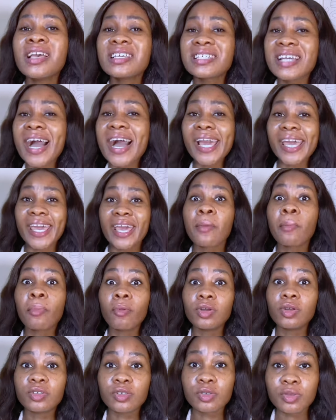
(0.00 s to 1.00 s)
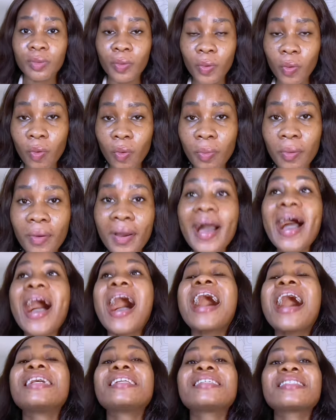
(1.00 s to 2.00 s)
Shall I get body scrub
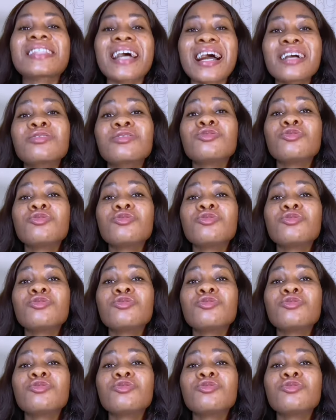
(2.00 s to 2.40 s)
and start